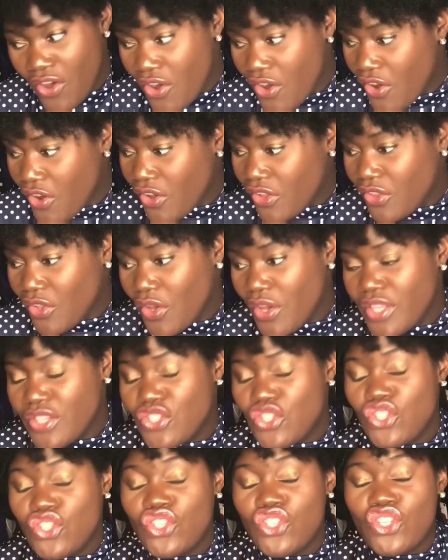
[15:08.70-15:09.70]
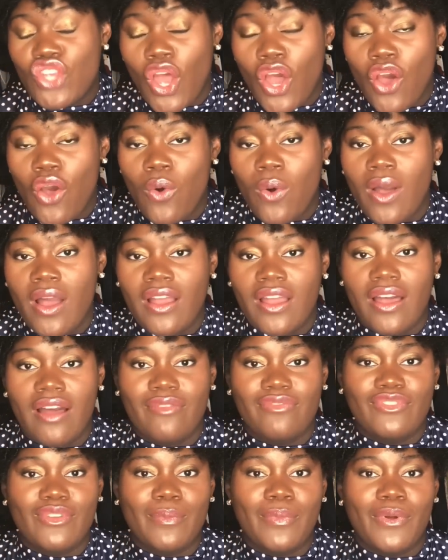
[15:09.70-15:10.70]
It's so
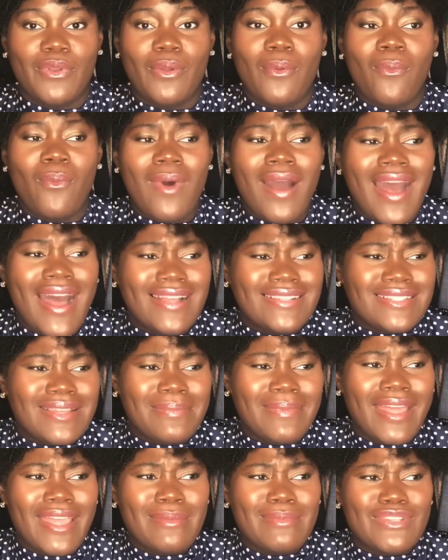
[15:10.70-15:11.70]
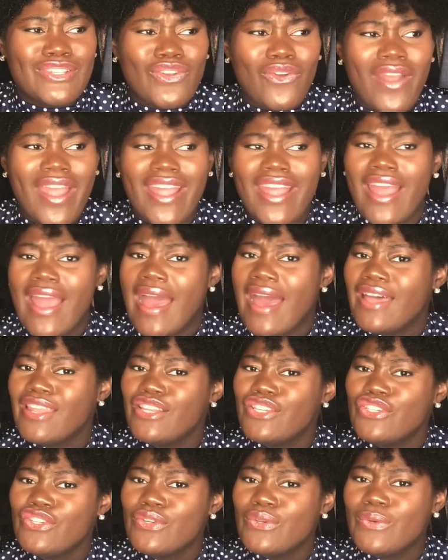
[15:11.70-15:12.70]
uncomfortable to watch. I'm like, Miss Cracker, how
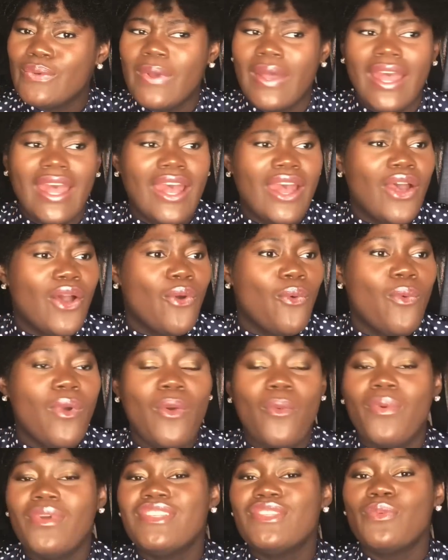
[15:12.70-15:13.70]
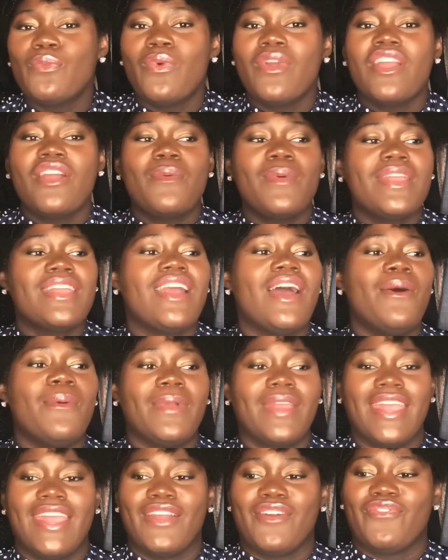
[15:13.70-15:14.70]
did you, where are we
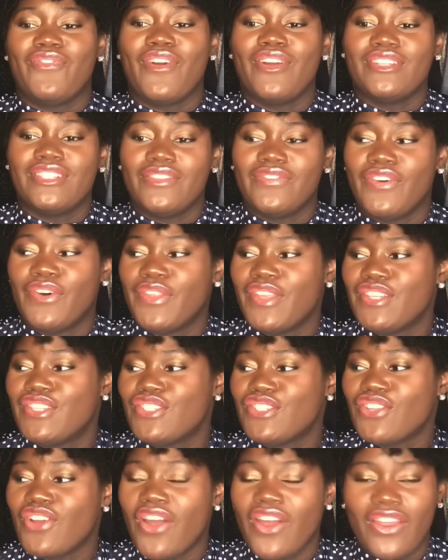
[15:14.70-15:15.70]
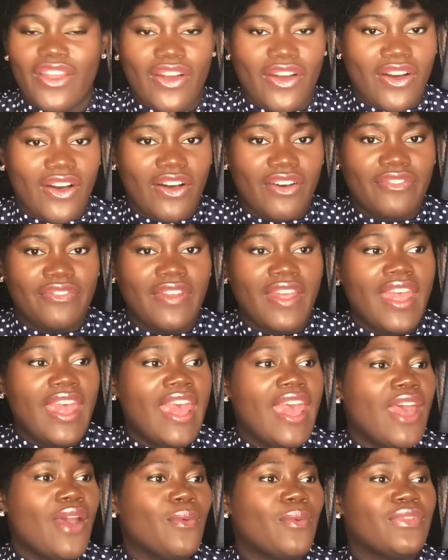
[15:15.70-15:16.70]
going here? First of all, they start off
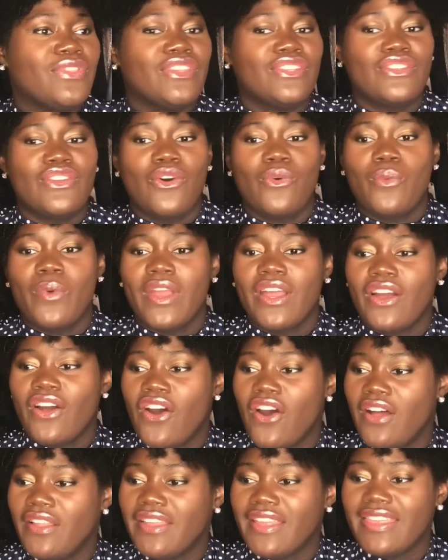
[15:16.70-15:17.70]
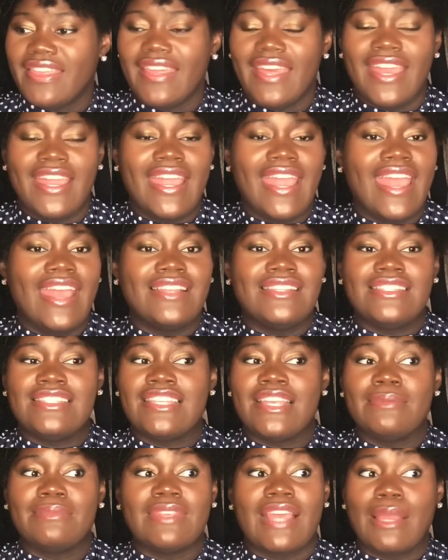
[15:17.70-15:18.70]
with this whole wiggaholic thing. It
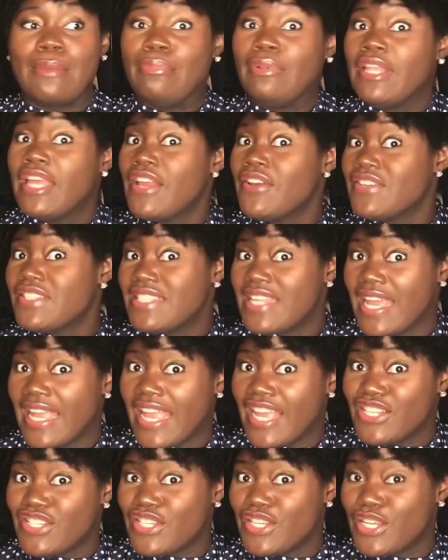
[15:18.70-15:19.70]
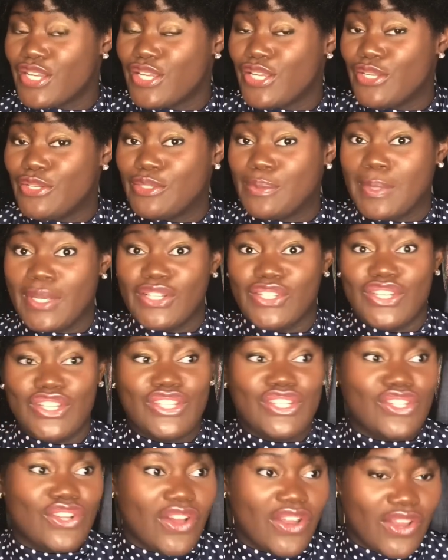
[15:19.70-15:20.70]
seems like Blair is not catching the cues because
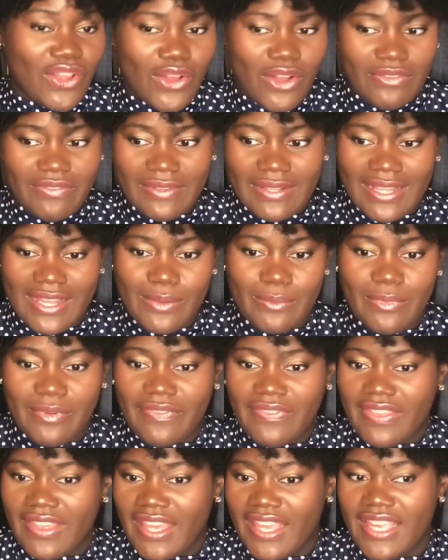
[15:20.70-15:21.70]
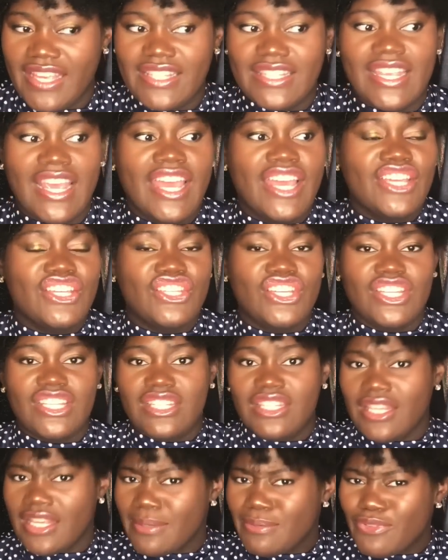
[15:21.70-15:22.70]
she's starting off late with things. She
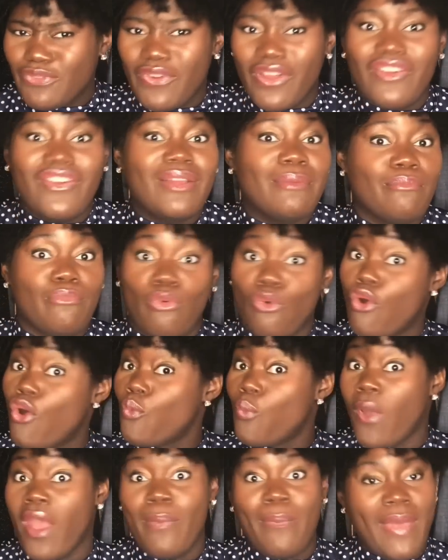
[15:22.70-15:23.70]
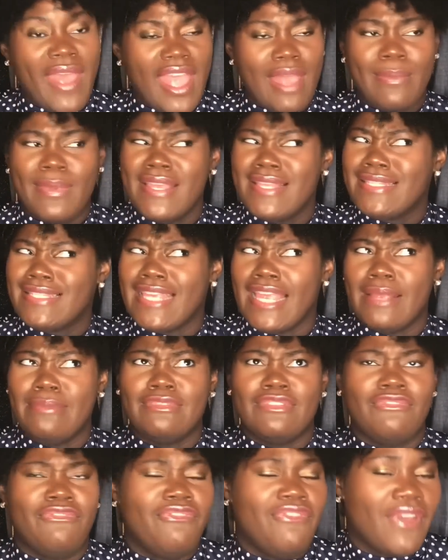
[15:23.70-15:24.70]
seems very, Broadway baby
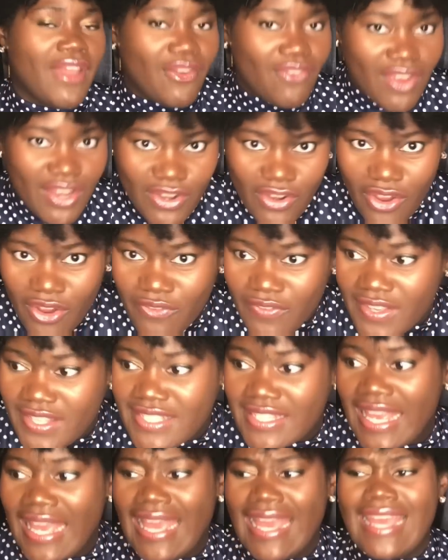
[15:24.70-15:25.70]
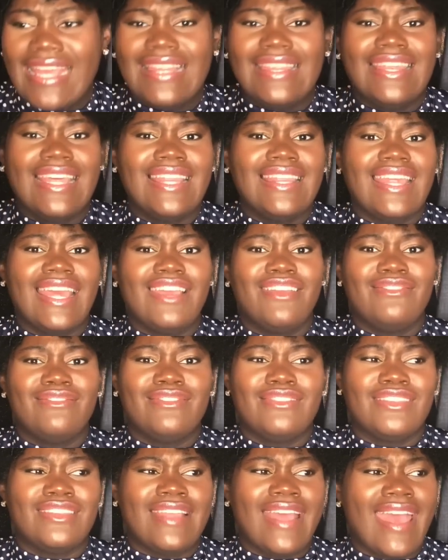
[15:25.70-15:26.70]
seems very nervous. Then
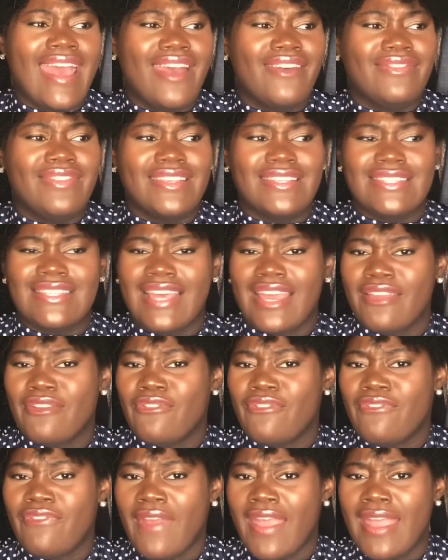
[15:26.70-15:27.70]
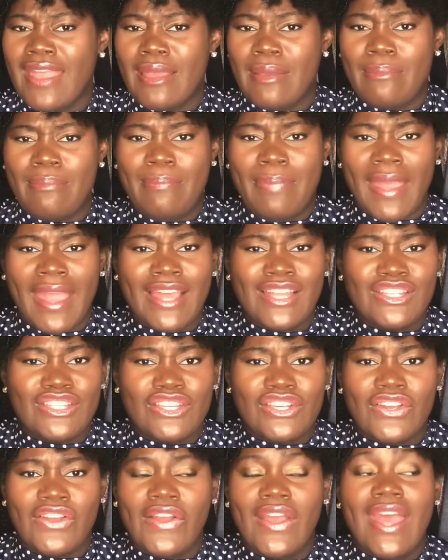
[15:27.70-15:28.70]
they have this like fake
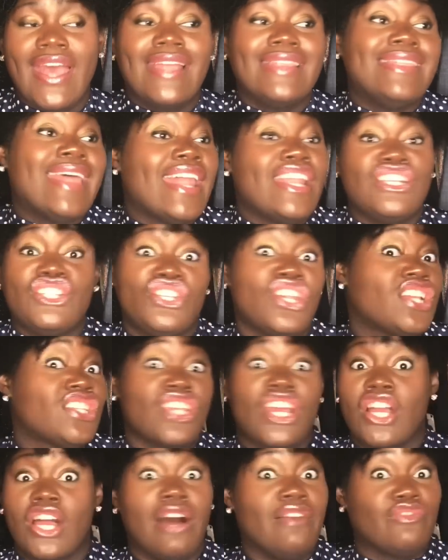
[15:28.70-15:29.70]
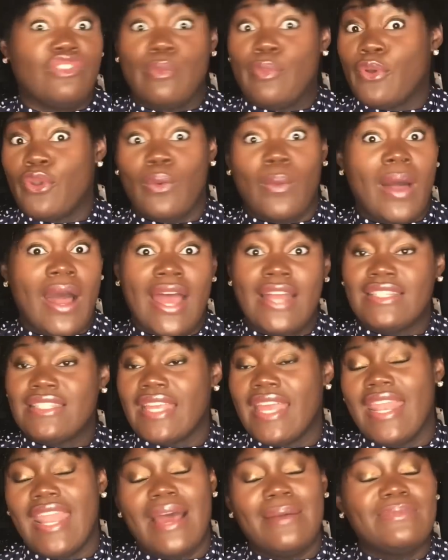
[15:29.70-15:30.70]
banter that is just uncomfortable to watch.
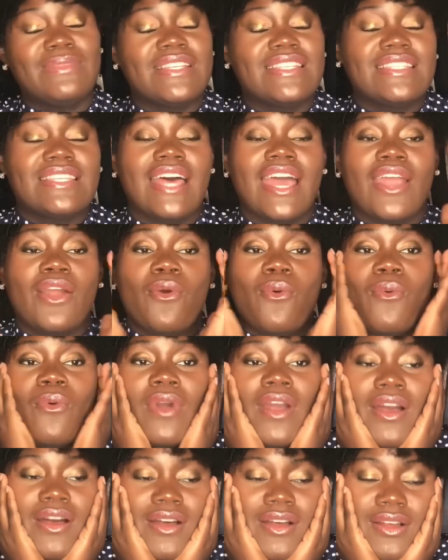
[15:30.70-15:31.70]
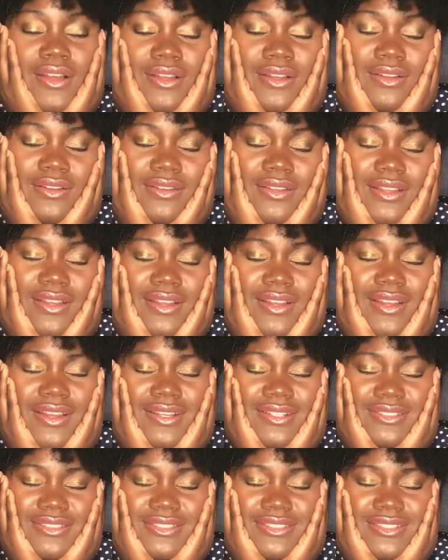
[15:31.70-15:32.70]
And I'm just like, oh
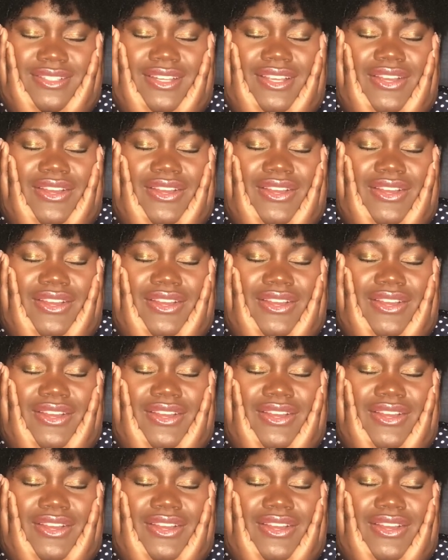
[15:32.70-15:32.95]
gosh.